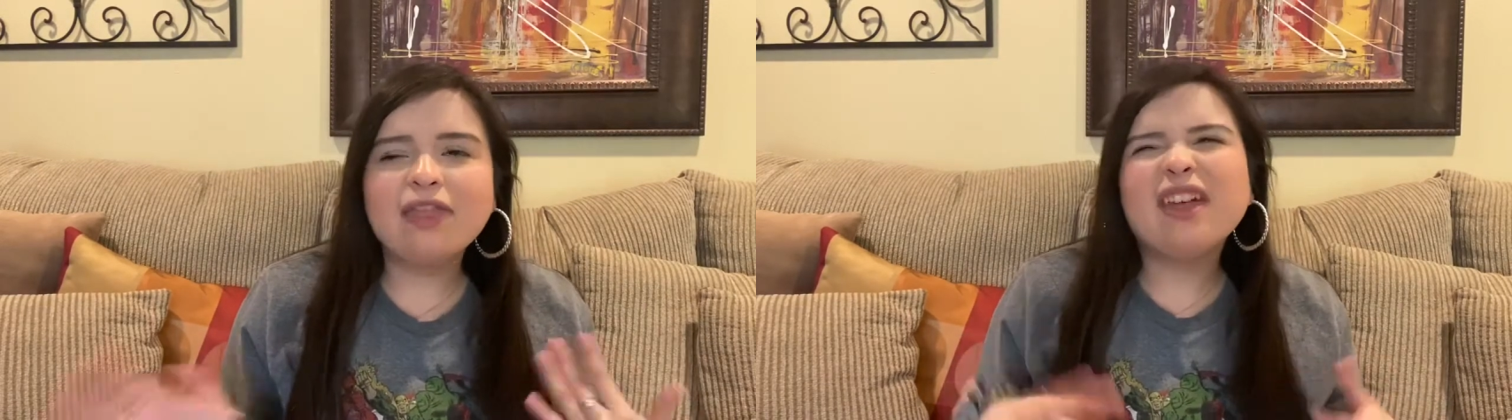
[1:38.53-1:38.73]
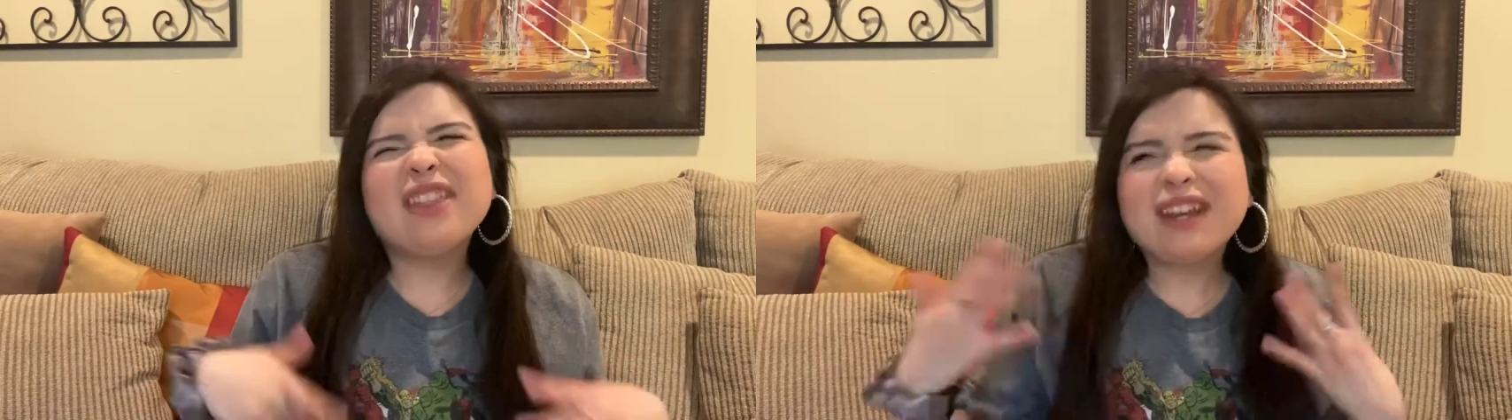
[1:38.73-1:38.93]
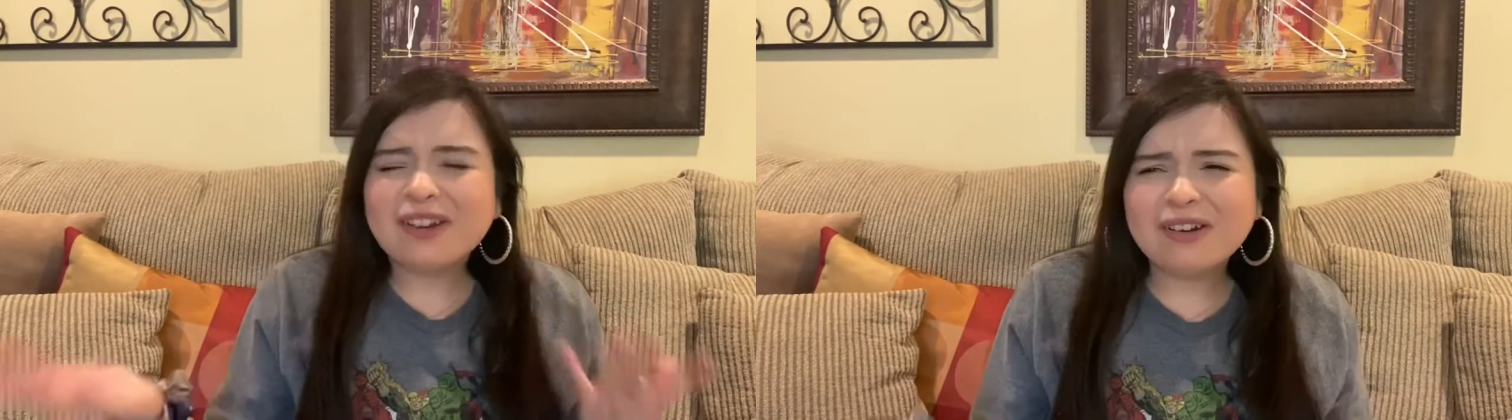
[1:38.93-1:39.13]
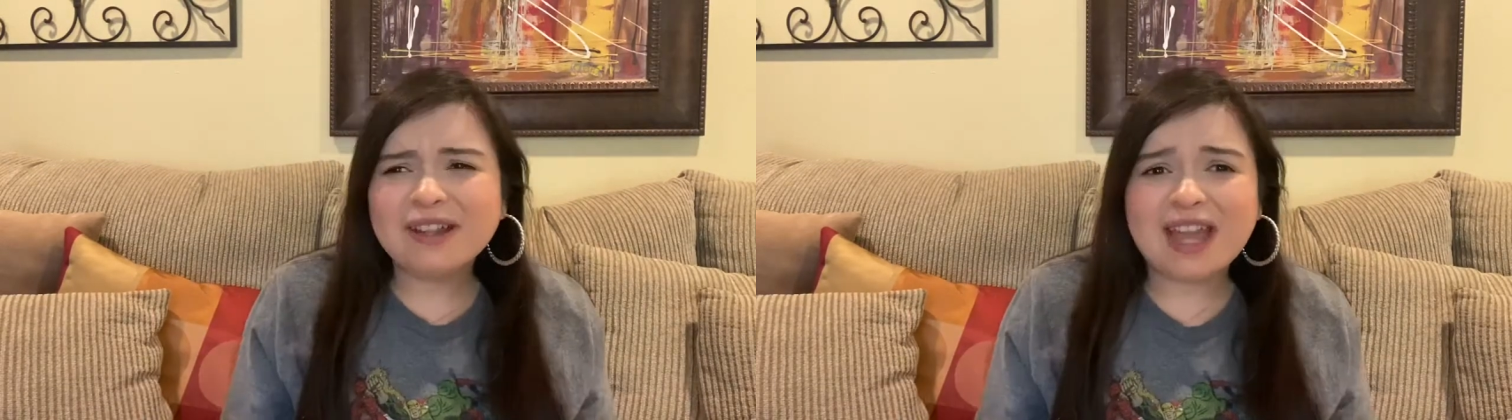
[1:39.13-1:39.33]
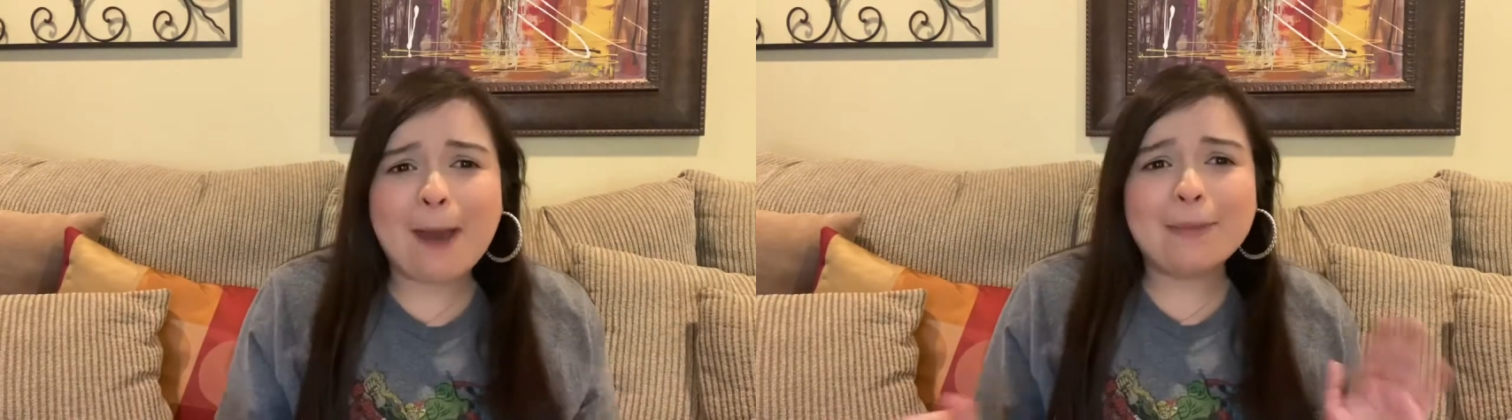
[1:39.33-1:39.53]
not that I
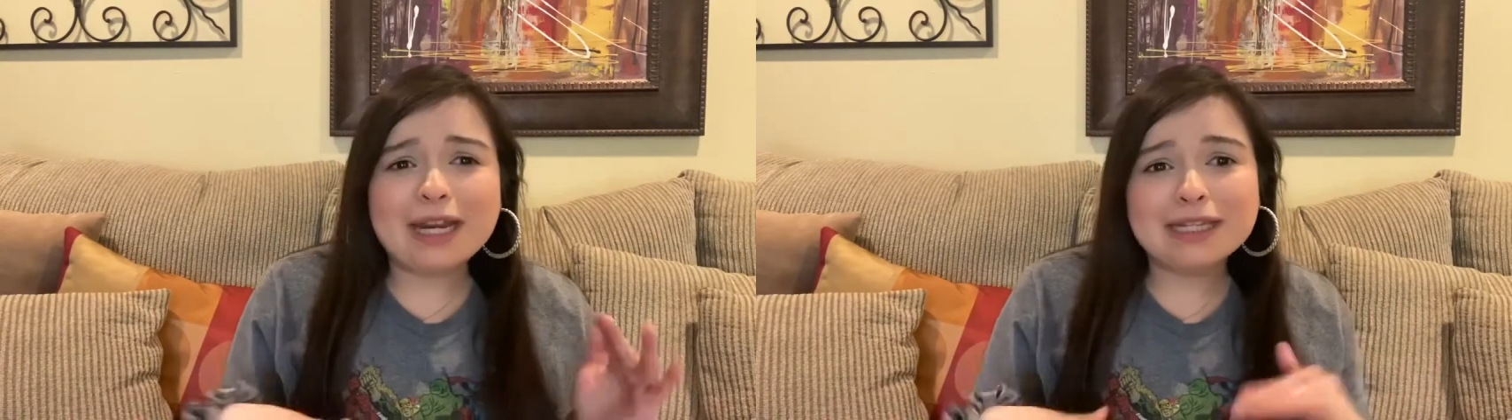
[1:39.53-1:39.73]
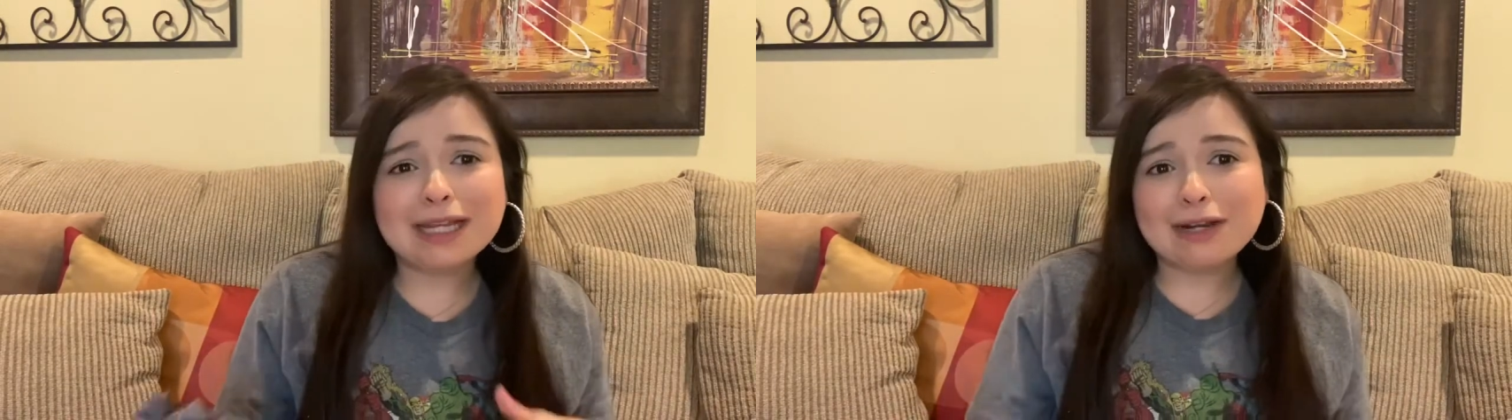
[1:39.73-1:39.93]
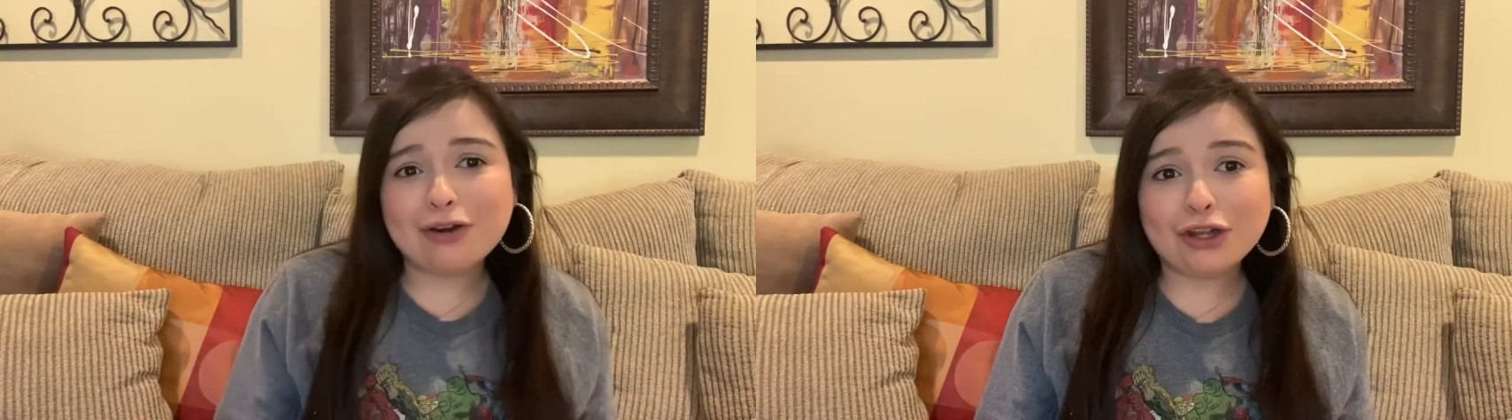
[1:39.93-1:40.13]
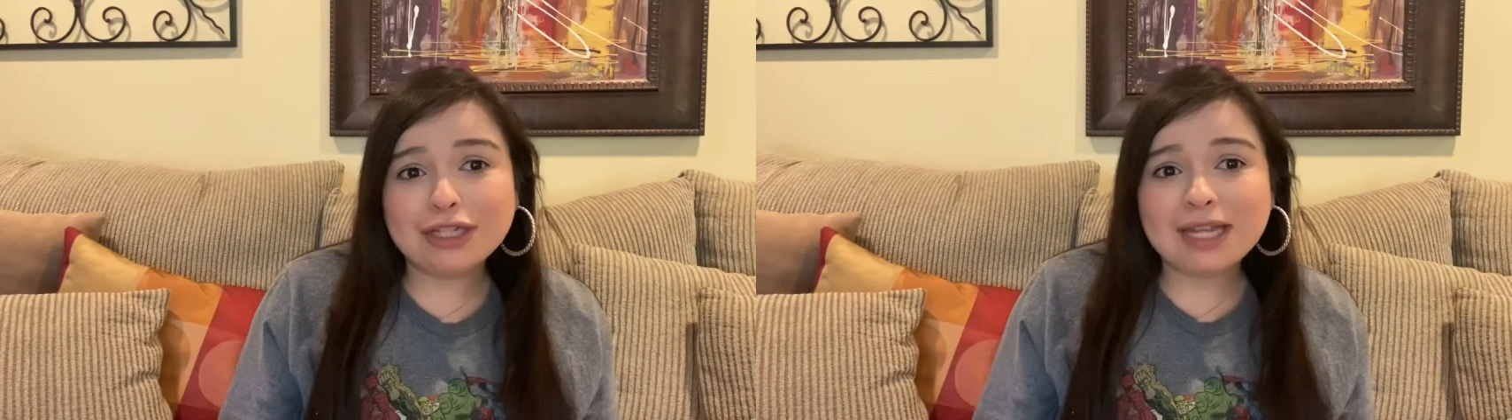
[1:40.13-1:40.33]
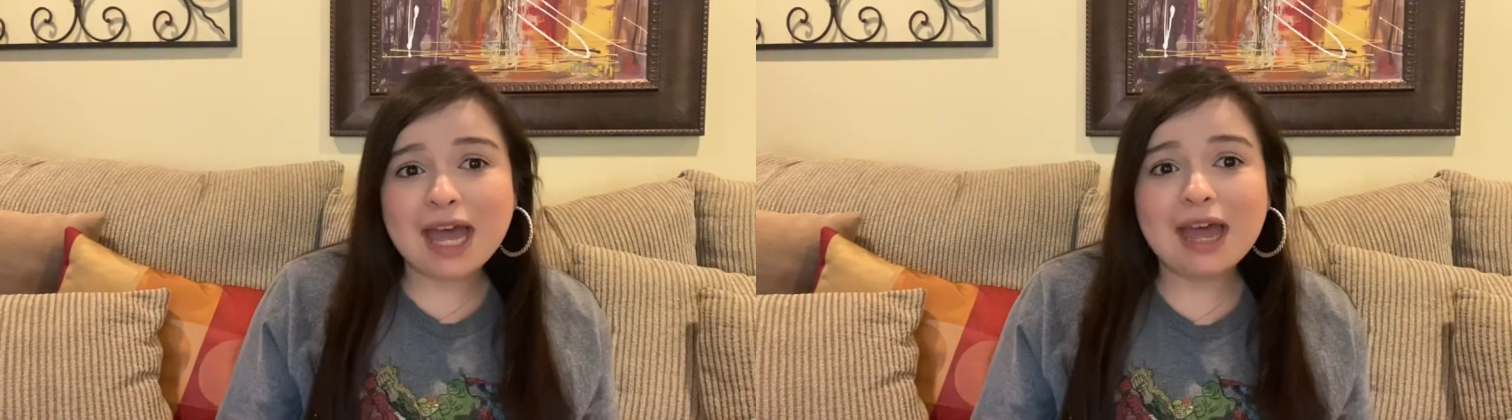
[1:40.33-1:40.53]
couldn't get, but I decided not
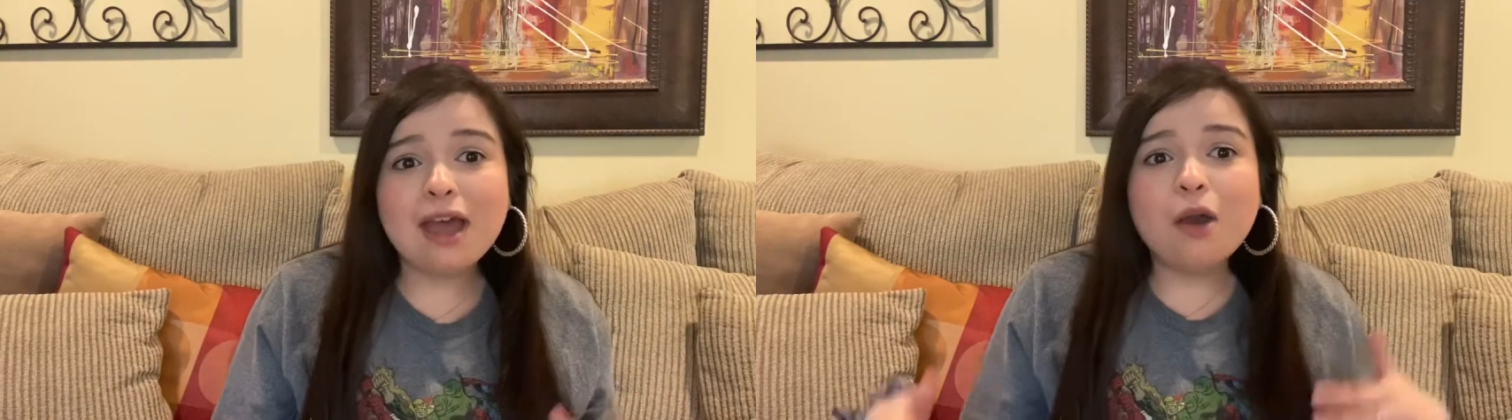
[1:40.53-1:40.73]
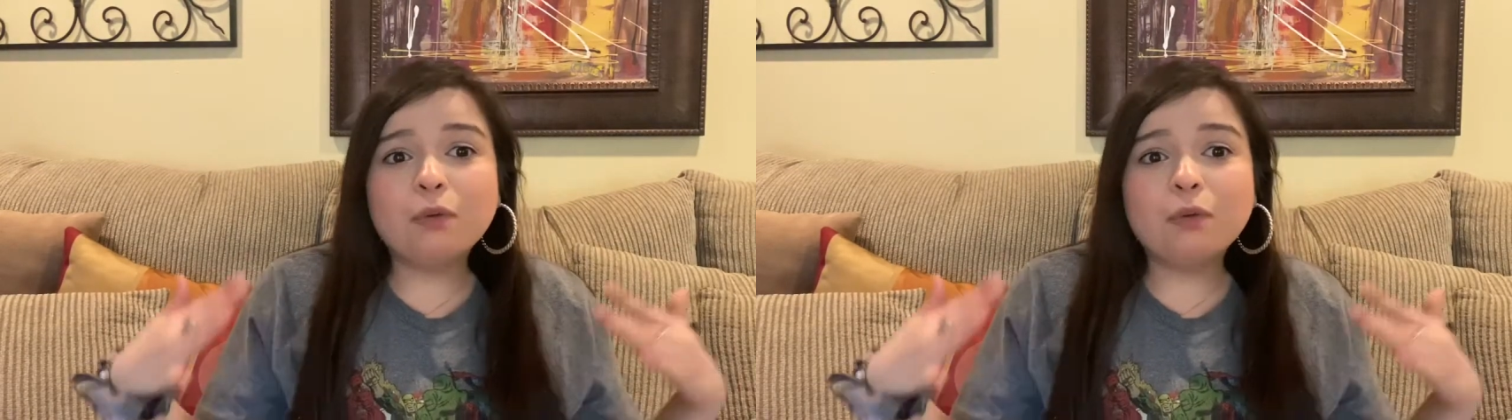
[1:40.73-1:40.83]
to get,